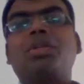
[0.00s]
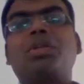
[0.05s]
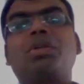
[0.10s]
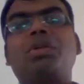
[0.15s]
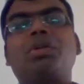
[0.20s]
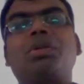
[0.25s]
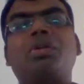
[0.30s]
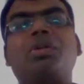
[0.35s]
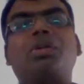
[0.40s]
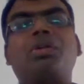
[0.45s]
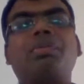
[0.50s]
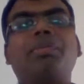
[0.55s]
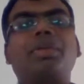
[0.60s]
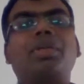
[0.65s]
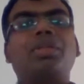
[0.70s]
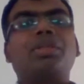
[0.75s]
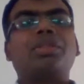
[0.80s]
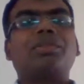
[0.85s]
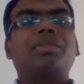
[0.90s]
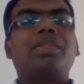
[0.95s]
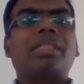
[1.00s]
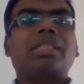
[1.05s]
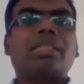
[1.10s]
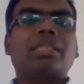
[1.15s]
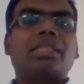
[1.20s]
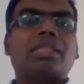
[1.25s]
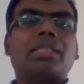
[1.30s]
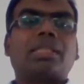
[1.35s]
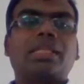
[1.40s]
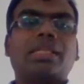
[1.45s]
So because of
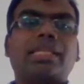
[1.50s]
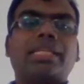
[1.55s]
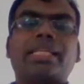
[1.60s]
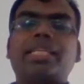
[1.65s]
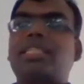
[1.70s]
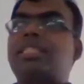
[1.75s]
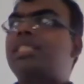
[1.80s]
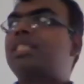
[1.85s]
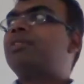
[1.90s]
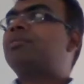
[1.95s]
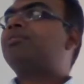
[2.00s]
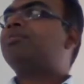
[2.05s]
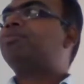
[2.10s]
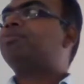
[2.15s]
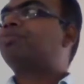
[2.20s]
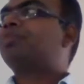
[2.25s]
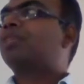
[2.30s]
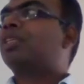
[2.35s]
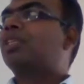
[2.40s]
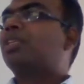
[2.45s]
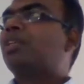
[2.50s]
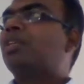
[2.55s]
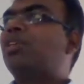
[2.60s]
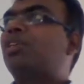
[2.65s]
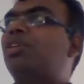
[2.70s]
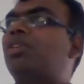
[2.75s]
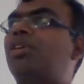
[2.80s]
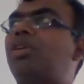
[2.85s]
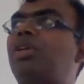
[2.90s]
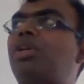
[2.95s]
that gradation,
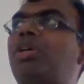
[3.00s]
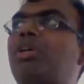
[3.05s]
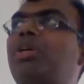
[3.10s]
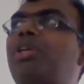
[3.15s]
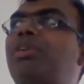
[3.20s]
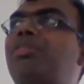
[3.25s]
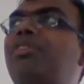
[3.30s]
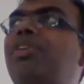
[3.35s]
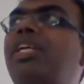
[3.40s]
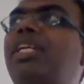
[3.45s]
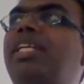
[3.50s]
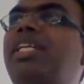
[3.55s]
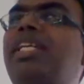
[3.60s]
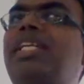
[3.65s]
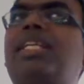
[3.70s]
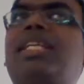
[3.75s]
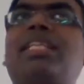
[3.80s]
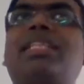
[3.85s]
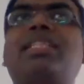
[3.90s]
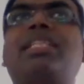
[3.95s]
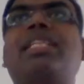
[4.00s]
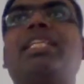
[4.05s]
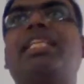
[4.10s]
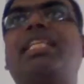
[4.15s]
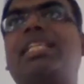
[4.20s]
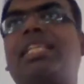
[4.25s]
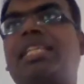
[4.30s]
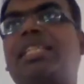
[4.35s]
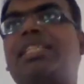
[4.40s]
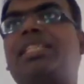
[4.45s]
you're going to find that there is an
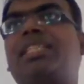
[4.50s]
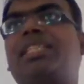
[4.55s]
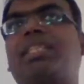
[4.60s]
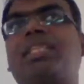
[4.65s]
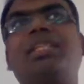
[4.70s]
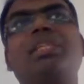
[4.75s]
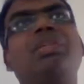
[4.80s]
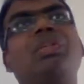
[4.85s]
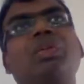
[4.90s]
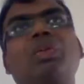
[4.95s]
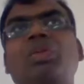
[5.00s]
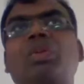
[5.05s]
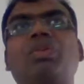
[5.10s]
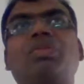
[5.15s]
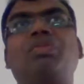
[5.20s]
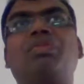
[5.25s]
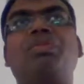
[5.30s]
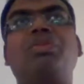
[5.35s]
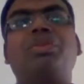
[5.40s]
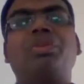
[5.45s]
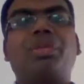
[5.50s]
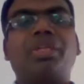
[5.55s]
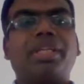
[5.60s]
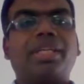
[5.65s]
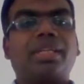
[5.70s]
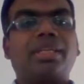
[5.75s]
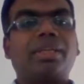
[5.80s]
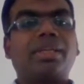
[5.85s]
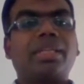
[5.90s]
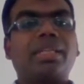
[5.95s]
increase in the flow
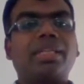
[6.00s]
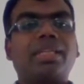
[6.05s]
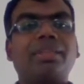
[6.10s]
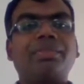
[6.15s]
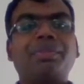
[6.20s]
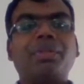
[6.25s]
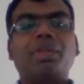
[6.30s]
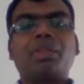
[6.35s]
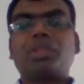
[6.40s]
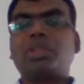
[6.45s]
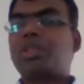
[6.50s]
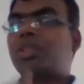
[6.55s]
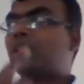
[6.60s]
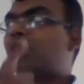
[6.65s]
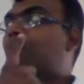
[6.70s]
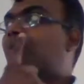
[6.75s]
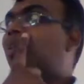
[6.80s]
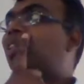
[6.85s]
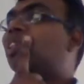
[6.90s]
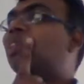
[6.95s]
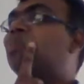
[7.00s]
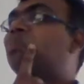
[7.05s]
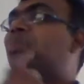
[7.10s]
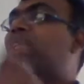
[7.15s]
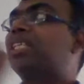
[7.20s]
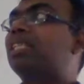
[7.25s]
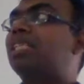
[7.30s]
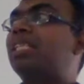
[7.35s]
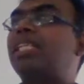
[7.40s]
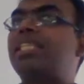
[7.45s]
rate. Okay, then we also saw about the
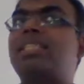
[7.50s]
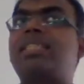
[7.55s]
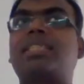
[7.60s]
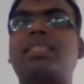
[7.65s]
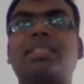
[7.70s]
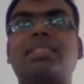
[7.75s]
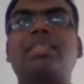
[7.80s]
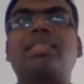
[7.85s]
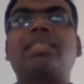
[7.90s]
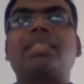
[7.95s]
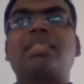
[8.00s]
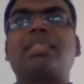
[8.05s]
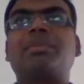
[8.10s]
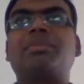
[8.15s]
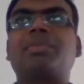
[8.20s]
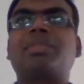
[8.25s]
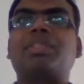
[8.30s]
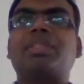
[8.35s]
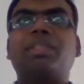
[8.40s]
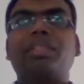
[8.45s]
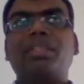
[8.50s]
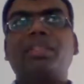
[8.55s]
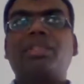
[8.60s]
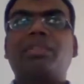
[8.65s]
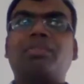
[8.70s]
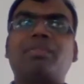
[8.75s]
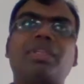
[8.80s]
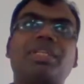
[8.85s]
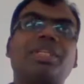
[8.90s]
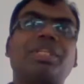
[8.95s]
pressurized systems
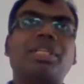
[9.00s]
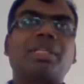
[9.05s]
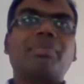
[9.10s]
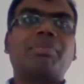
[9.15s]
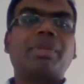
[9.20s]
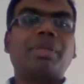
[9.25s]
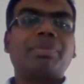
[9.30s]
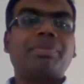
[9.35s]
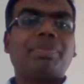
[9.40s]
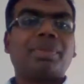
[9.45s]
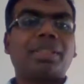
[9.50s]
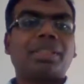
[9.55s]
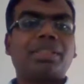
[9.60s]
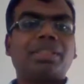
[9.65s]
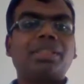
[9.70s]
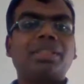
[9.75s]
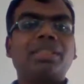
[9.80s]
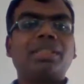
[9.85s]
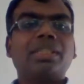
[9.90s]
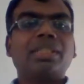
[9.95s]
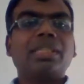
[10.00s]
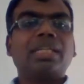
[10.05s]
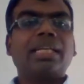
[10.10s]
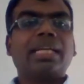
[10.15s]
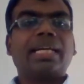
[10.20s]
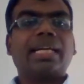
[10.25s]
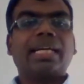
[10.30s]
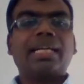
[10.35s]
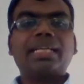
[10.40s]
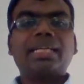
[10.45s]
where you can apply pressure
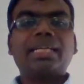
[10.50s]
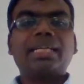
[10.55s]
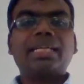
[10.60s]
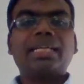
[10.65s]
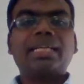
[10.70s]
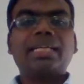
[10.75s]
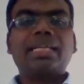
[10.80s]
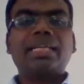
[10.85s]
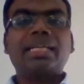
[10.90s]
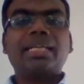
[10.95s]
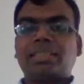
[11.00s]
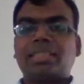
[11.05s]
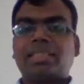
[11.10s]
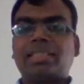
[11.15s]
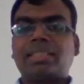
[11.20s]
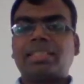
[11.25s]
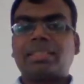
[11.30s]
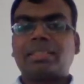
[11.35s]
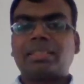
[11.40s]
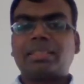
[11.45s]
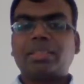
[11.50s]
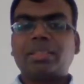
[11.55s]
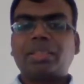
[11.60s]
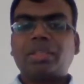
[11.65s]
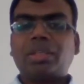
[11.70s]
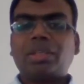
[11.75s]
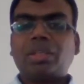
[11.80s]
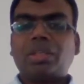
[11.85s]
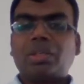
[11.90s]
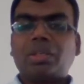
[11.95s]
and send it.
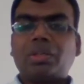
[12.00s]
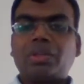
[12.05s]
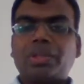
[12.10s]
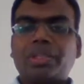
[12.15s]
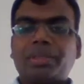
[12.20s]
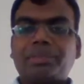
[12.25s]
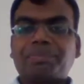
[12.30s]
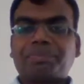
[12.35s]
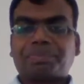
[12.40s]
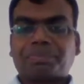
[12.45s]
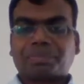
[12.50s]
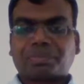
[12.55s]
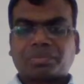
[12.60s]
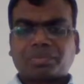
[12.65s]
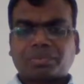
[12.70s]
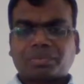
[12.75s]
Okay.